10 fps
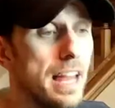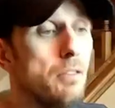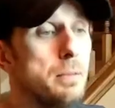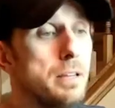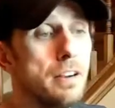
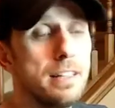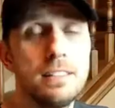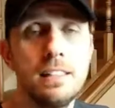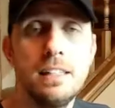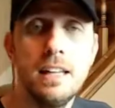would be great to
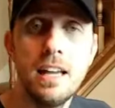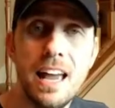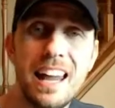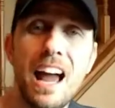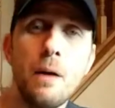see.
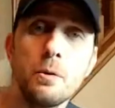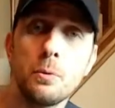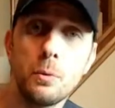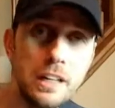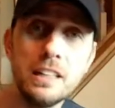And I would
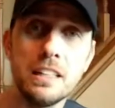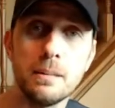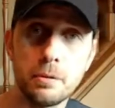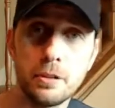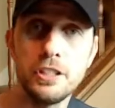really
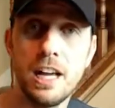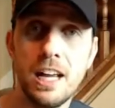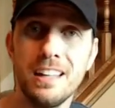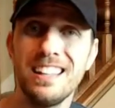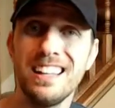
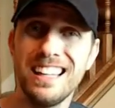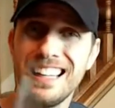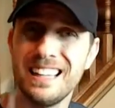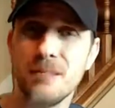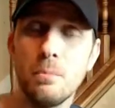appreciate
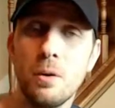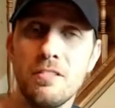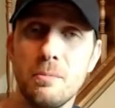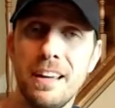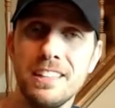more
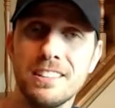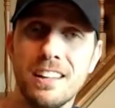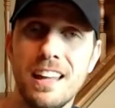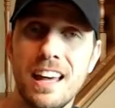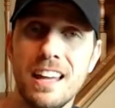information on
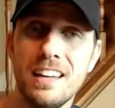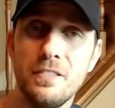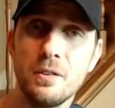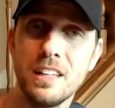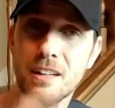that. If you
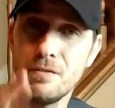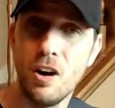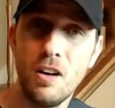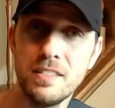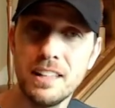can get
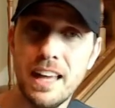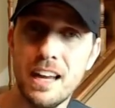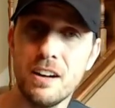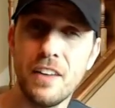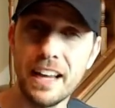involved in that, or
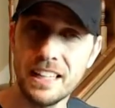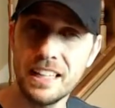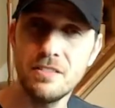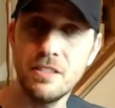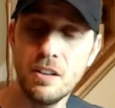if I can get
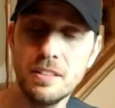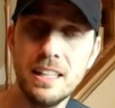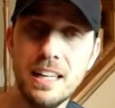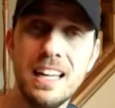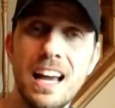involved in
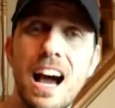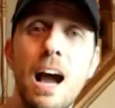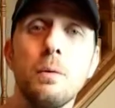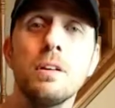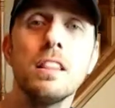that, I
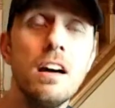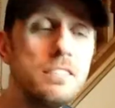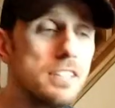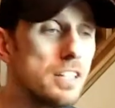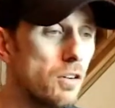would love
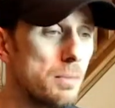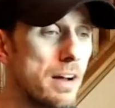to know about